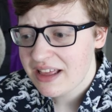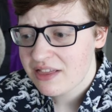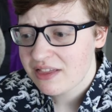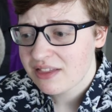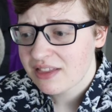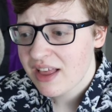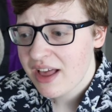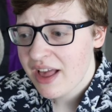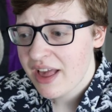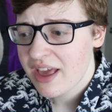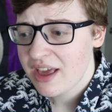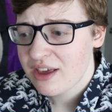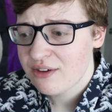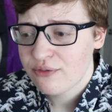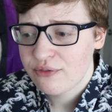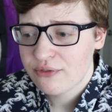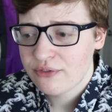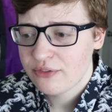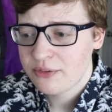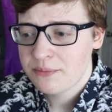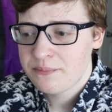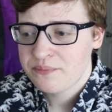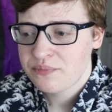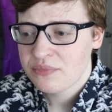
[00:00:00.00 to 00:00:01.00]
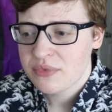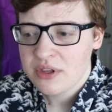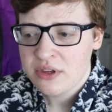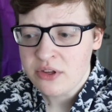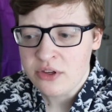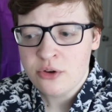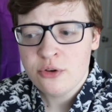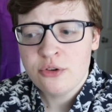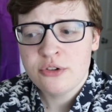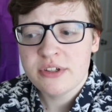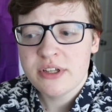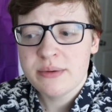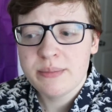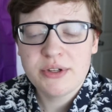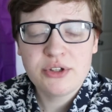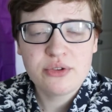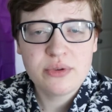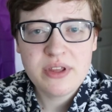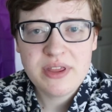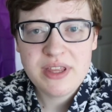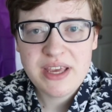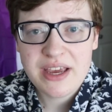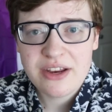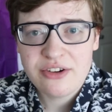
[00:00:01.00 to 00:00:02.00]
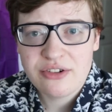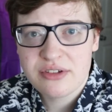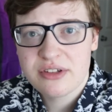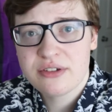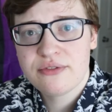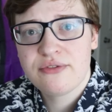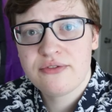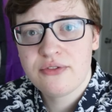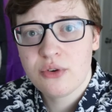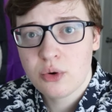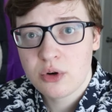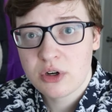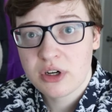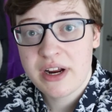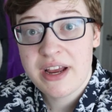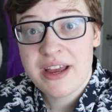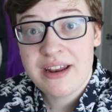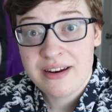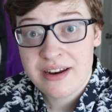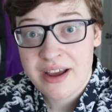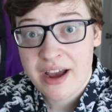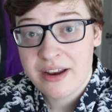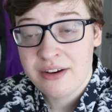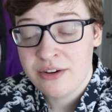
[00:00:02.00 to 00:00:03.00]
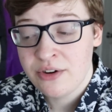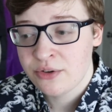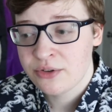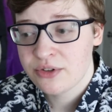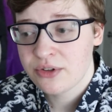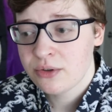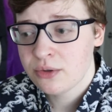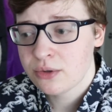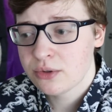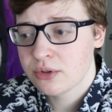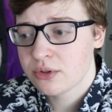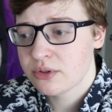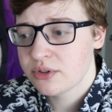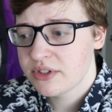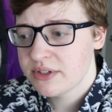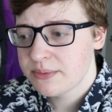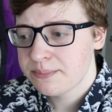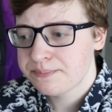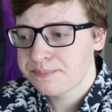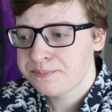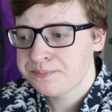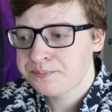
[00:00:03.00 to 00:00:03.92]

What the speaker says: in life, usually between the ages of 4 and 9 years old.